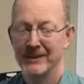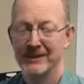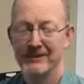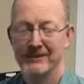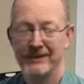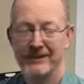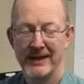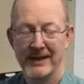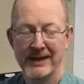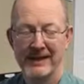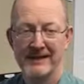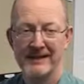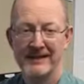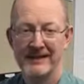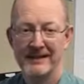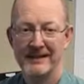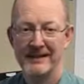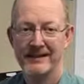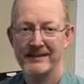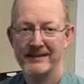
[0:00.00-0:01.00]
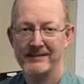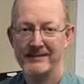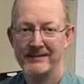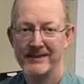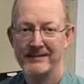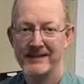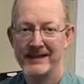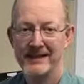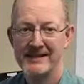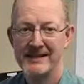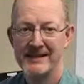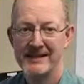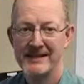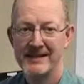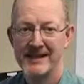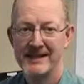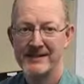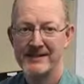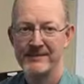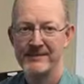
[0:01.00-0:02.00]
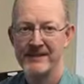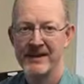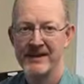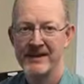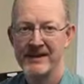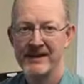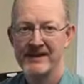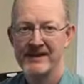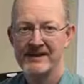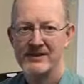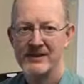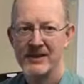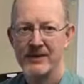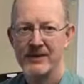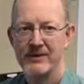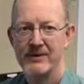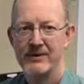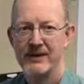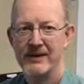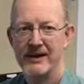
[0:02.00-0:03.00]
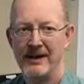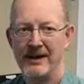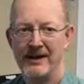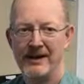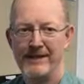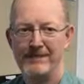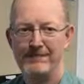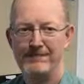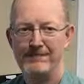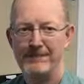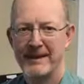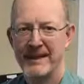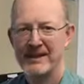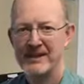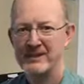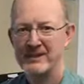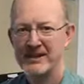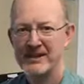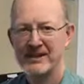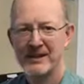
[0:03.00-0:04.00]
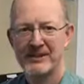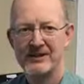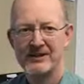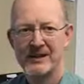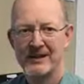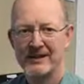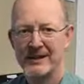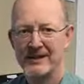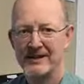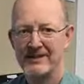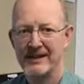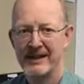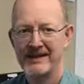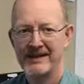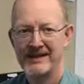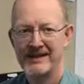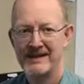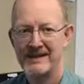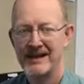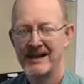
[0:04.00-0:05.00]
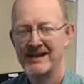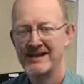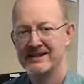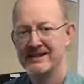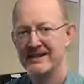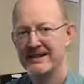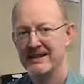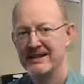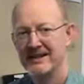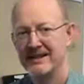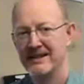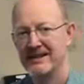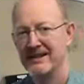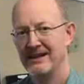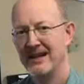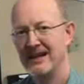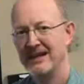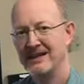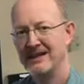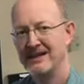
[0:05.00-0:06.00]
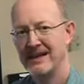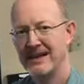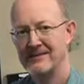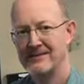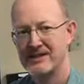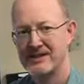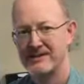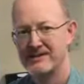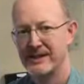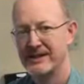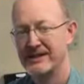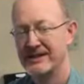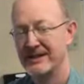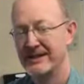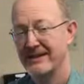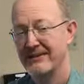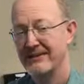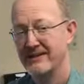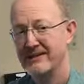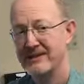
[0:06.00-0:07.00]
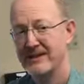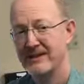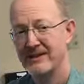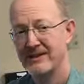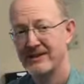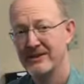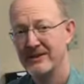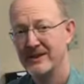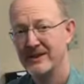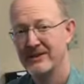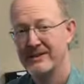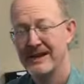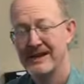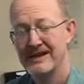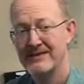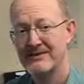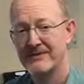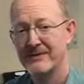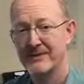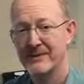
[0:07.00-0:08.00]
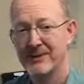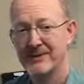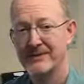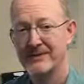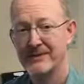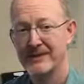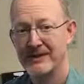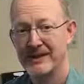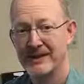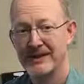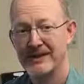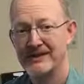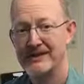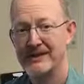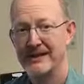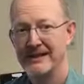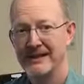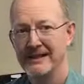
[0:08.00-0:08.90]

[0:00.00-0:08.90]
related to maze designs. So as we start talking about designs, a lot of times, especially if you start doing a maze for multiple years,